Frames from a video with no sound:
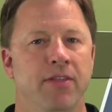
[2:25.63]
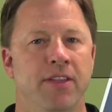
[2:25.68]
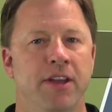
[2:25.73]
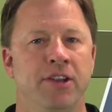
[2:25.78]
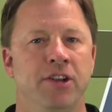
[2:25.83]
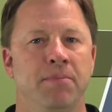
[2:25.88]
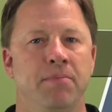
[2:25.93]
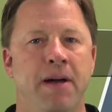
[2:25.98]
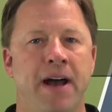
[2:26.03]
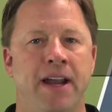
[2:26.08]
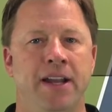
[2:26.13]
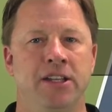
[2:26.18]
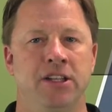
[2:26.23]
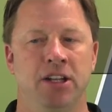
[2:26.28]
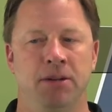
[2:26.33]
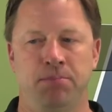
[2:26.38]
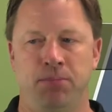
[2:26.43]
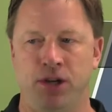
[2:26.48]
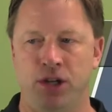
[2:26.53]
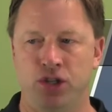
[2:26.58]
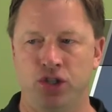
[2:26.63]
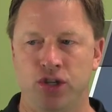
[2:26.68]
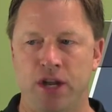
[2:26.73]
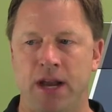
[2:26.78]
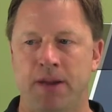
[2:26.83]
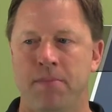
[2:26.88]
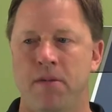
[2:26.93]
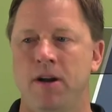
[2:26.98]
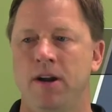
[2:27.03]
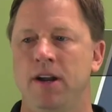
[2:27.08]
then your body's going to put a
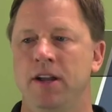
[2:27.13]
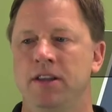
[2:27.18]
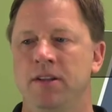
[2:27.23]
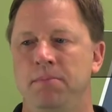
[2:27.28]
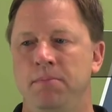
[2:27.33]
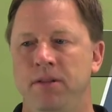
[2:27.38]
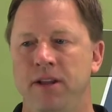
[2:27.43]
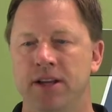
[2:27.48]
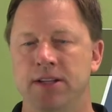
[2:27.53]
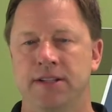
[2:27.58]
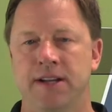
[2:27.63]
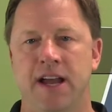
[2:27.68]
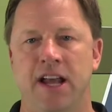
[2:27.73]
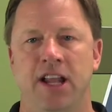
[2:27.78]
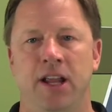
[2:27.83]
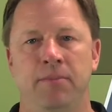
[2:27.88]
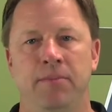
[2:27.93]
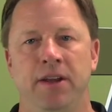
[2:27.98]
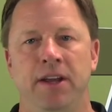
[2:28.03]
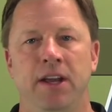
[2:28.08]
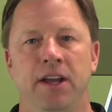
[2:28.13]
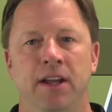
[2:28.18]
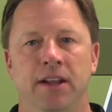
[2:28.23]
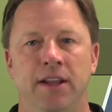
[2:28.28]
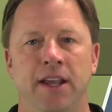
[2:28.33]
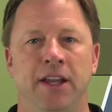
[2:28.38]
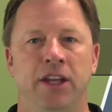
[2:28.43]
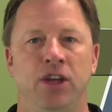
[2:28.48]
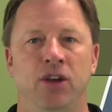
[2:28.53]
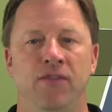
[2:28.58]
check mark in the plus column
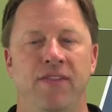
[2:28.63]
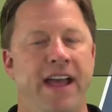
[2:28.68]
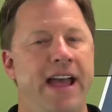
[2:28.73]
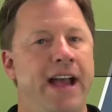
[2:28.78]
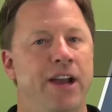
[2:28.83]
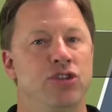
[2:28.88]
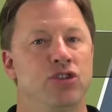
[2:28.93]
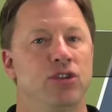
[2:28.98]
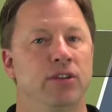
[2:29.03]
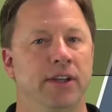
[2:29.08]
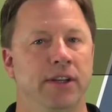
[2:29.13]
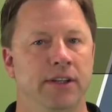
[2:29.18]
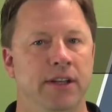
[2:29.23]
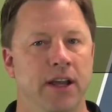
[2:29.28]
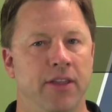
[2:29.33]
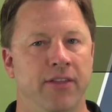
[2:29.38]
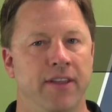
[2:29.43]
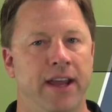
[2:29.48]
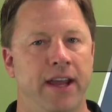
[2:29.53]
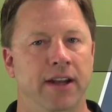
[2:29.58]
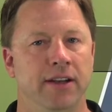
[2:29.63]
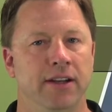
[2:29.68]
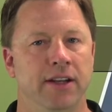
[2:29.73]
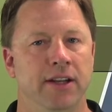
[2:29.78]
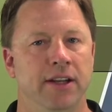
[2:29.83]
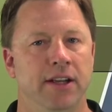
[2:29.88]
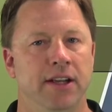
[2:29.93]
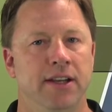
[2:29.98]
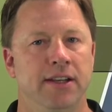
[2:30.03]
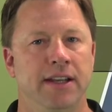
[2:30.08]
like you've actually done that.
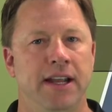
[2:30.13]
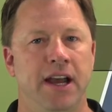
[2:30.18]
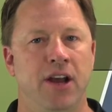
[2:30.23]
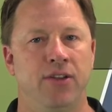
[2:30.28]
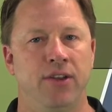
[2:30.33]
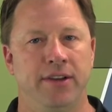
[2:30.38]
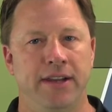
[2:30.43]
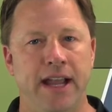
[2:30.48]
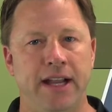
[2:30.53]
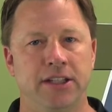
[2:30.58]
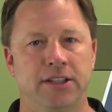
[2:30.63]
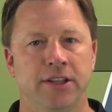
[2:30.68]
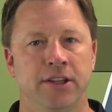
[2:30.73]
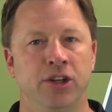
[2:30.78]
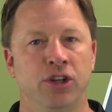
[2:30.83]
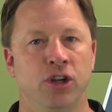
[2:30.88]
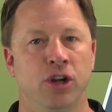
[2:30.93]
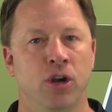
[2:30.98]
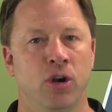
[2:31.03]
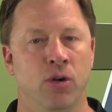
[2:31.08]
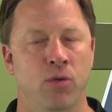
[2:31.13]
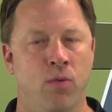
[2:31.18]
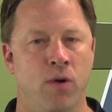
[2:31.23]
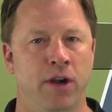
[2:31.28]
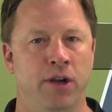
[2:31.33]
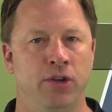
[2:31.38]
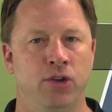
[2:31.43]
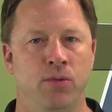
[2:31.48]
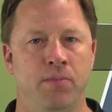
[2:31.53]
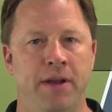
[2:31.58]
Now, the next thing you're going to
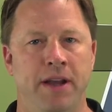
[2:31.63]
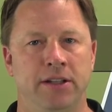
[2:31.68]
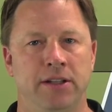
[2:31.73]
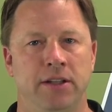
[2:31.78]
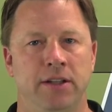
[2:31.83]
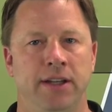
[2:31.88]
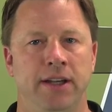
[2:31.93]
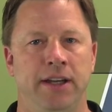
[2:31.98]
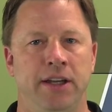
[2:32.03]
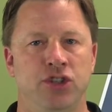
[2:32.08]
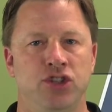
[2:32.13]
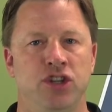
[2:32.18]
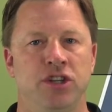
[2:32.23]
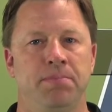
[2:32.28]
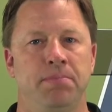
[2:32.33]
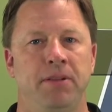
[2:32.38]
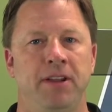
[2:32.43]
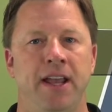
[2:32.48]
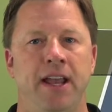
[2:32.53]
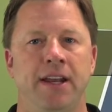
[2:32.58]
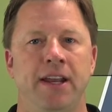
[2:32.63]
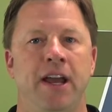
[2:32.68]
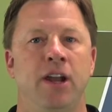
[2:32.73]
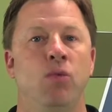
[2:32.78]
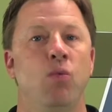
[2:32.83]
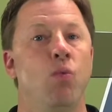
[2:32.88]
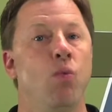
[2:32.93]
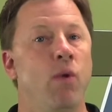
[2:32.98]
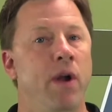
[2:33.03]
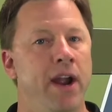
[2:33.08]
want to do mentally is just plan
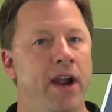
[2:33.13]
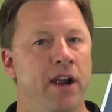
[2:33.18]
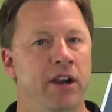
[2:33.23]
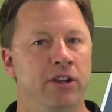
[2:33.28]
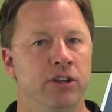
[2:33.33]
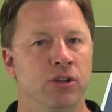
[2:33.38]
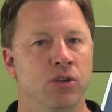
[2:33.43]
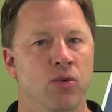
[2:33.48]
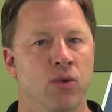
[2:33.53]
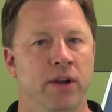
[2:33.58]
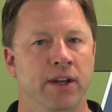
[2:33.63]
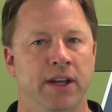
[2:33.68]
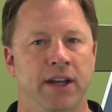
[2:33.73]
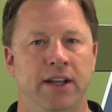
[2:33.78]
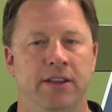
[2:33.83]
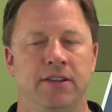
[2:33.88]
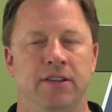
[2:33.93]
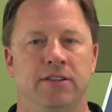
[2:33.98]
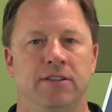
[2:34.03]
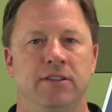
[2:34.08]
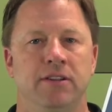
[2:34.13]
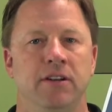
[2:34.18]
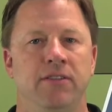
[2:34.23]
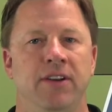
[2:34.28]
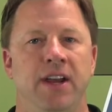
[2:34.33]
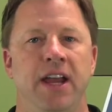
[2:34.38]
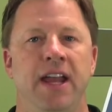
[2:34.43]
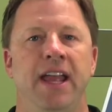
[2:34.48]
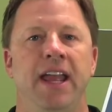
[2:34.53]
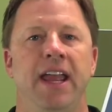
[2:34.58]
on where you're going to hit the serve